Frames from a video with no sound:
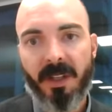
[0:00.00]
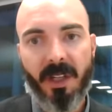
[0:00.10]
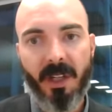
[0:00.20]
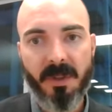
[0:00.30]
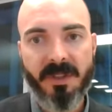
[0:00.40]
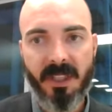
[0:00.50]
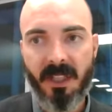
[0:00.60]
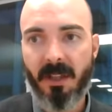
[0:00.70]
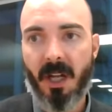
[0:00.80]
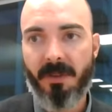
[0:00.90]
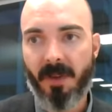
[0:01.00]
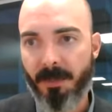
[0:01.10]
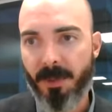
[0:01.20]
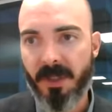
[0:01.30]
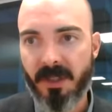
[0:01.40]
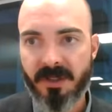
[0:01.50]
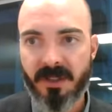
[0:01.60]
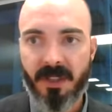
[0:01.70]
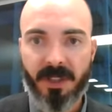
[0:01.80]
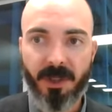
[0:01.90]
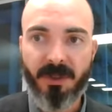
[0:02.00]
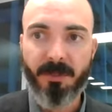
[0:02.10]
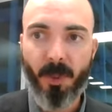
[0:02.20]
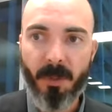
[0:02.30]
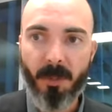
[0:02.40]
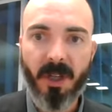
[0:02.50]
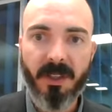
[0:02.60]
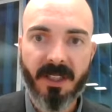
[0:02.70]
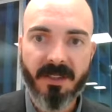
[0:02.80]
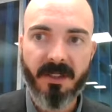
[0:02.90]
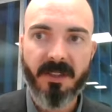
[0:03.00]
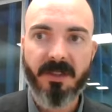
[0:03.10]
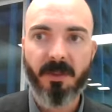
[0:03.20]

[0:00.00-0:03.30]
You know, we're seeing a lot of operators use more and more clusters,